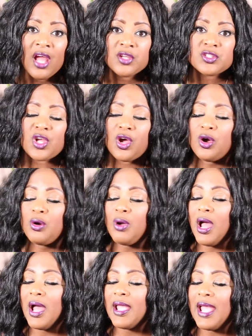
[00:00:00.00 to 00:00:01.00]
So
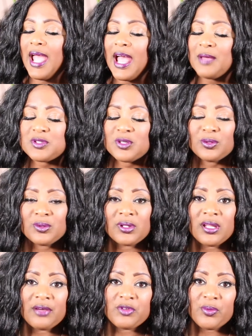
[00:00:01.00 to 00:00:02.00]
I absolutely
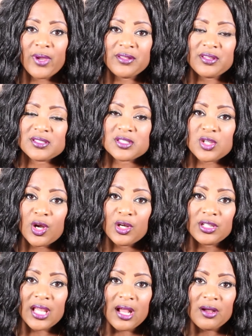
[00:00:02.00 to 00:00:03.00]
love the way that this
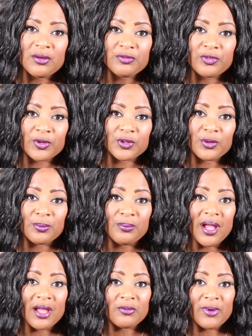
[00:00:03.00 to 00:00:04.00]
turned out for
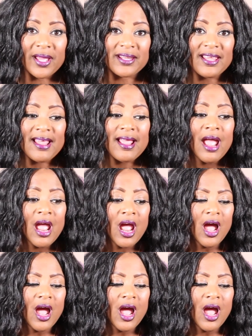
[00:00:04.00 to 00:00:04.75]
my wedding.